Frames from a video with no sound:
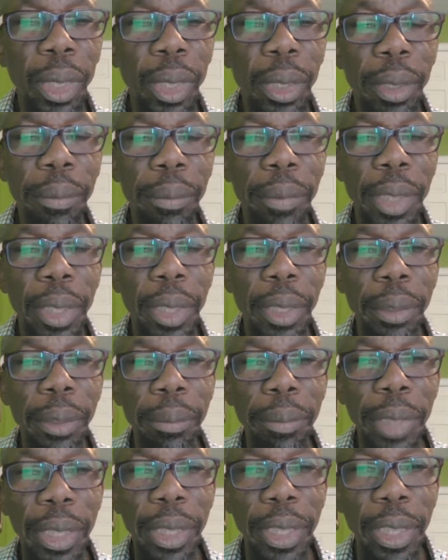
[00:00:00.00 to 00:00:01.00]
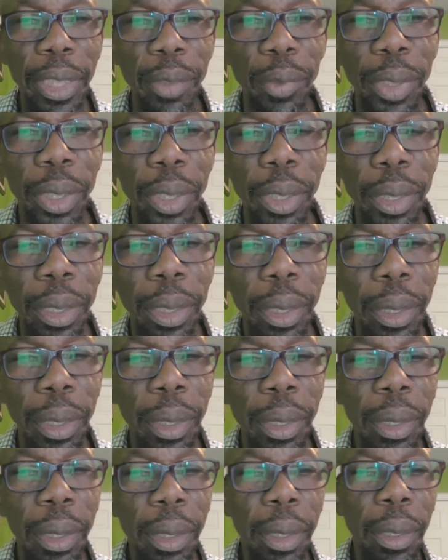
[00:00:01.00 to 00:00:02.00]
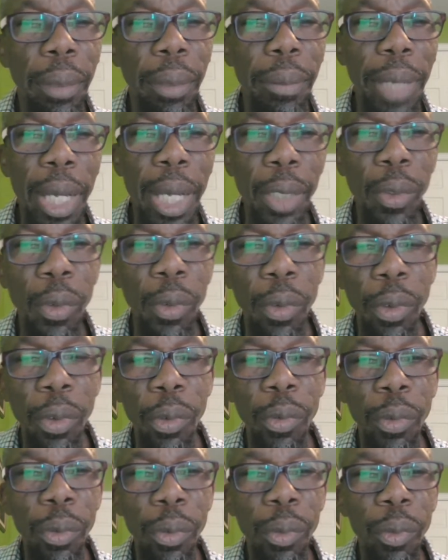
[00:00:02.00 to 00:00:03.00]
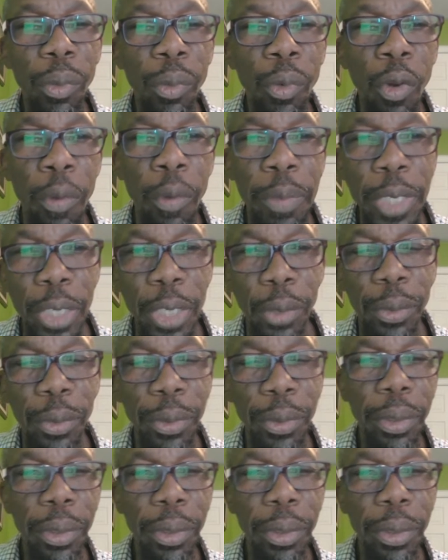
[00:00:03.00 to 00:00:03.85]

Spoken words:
They meeting with Marco Rubio.